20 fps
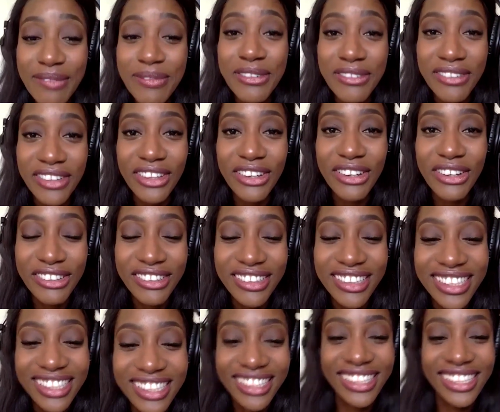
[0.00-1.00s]
movie though.
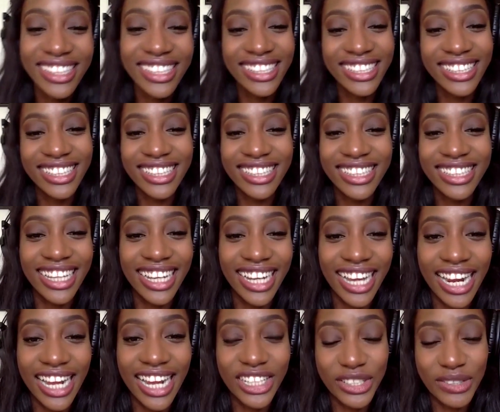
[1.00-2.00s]
Like I'd
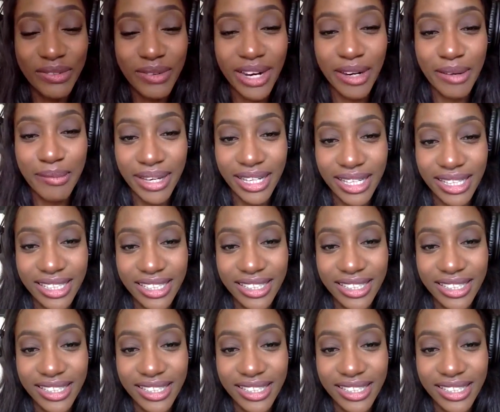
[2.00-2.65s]
actually um, recommend. I